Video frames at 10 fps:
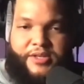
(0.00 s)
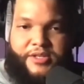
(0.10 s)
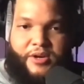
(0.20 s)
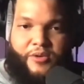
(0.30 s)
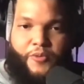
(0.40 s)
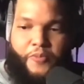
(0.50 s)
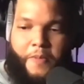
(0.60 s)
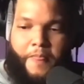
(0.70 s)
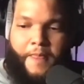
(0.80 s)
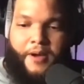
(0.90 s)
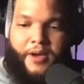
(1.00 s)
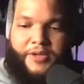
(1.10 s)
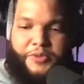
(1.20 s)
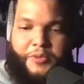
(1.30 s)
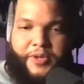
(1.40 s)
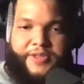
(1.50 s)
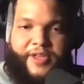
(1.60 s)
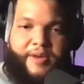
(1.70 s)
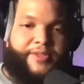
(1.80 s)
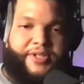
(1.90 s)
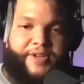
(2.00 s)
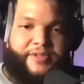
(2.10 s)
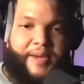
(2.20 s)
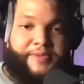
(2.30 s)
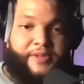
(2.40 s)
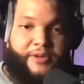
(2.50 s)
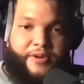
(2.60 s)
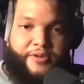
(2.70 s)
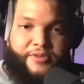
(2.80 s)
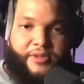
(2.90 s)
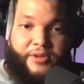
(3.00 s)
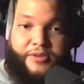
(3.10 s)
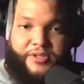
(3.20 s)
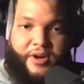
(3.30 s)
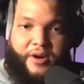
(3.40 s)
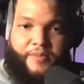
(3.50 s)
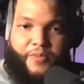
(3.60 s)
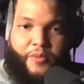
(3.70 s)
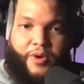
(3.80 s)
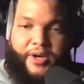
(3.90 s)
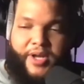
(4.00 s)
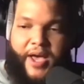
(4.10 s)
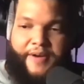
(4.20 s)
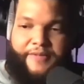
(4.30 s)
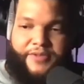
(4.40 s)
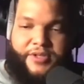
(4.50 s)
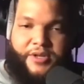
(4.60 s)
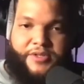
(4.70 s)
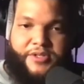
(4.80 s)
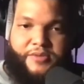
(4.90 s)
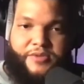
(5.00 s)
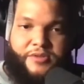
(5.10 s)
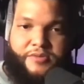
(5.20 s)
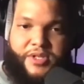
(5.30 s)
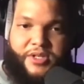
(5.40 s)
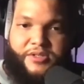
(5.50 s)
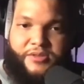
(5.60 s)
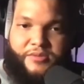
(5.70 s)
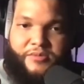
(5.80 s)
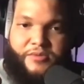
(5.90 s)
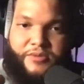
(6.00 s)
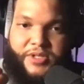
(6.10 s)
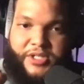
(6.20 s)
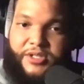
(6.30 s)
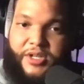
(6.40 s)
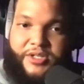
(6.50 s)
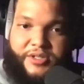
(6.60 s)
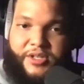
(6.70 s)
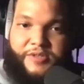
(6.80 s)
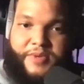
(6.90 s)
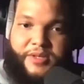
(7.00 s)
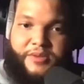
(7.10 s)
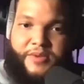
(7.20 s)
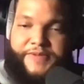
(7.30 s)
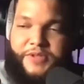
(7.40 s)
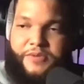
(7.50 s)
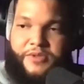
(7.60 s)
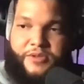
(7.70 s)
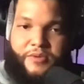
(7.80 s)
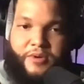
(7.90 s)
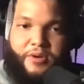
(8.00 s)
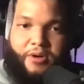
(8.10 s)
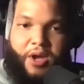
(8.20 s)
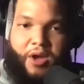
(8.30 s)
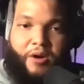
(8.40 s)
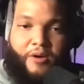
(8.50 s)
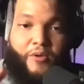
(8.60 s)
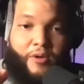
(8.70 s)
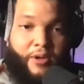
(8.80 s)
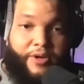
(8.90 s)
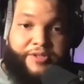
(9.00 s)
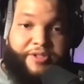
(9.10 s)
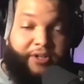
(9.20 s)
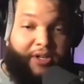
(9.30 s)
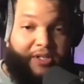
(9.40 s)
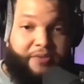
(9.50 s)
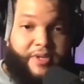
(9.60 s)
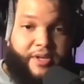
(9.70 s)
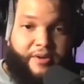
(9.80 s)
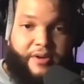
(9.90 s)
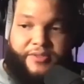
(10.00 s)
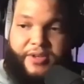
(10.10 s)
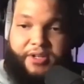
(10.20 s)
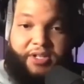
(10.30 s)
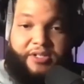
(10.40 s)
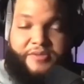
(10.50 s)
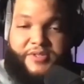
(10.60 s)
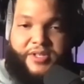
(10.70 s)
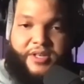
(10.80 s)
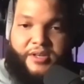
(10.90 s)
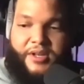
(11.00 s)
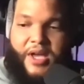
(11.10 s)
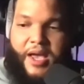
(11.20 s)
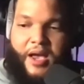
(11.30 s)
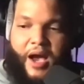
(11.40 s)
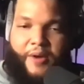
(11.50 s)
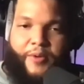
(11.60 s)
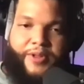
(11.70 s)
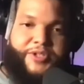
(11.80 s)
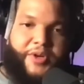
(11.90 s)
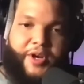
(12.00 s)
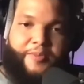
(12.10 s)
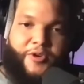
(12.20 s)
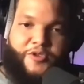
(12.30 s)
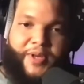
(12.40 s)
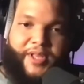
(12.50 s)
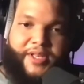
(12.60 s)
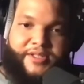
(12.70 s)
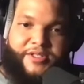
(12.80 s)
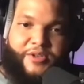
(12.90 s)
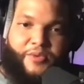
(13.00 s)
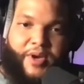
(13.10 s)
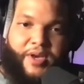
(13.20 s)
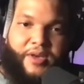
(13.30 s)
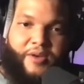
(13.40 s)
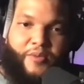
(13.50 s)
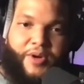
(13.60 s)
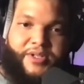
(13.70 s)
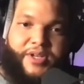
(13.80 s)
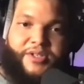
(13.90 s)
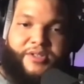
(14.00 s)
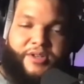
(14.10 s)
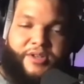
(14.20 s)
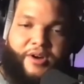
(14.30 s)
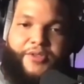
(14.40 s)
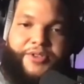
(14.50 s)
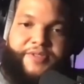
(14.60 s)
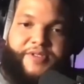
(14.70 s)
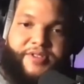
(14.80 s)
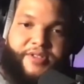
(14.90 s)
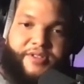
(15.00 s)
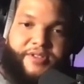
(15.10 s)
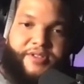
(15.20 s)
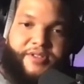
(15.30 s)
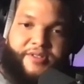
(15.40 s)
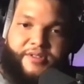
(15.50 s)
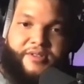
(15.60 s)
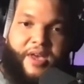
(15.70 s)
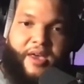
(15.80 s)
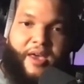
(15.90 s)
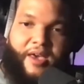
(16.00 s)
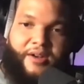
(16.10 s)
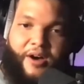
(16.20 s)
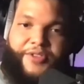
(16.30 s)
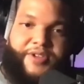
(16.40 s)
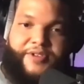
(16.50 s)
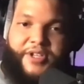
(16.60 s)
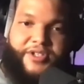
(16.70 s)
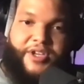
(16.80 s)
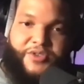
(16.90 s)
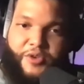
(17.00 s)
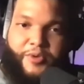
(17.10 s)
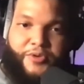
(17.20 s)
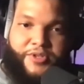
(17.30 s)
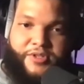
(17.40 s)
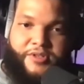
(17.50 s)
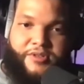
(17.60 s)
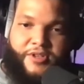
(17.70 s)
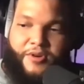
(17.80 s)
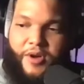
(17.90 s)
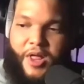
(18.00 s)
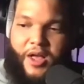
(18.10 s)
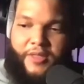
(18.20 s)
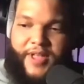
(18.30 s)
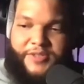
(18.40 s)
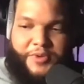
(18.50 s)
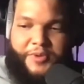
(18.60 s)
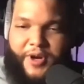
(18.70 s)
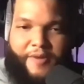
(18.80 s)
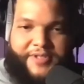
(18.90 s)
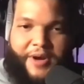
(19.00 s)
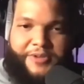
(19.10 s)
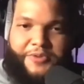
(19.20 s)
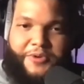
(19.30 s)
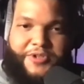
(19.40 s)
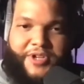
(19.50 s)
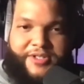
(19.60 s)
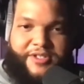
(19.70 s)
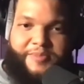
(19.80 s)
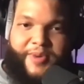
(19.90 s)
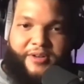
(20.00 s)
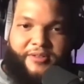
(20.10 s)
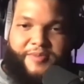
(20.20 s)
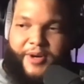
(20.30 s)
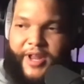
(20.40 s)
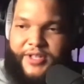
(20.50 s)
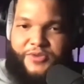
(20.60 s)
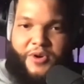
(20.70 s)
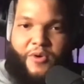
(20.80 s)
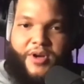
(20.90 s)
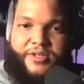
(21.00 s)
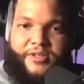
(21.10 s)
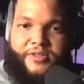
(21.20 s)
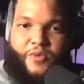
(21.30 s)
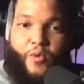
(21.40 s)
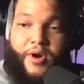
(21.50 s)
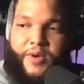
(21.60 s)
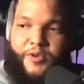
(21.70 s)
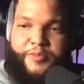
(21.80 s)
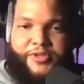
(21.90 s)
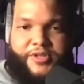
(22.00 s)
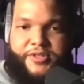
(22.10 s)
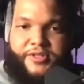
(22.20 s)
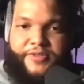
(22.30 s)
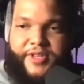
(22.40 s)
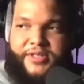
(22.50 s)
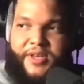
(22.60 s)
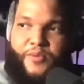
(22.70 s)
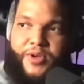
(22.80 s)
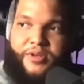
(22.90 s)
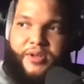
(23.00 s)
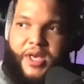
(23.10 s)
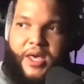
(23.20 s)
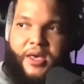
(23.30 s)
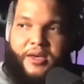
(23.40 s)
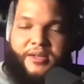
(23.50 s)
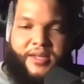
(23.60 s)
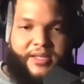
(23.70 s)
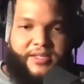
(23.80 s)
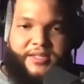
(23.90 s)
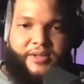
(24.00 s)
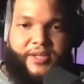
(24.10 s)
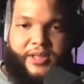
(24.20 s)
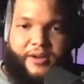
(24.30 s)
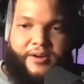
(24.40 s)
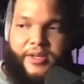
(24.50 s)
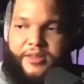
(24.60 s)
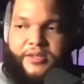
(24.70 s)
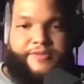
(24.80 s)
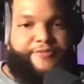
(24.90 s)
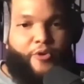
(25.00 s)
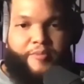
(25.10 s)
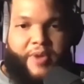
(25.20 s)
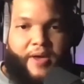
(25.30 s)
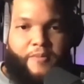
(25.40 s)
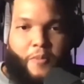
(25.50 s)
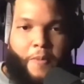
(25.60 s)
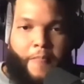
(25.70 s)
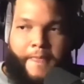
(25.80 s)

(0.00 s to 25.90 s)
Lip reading: So as we really think about the different types of learners there are, we're going to have students who need to touch things. We have students who are oral learners. They're going to need to hear it. They're going to need to see it. I really try to approach my lessons in a way where it touches on all the different senses and all the different educational approaches. So that's really what Office Hours with Kris Johnson is about. It's about answering questions, working with musicians on things they wouldn't necessarily learn in this format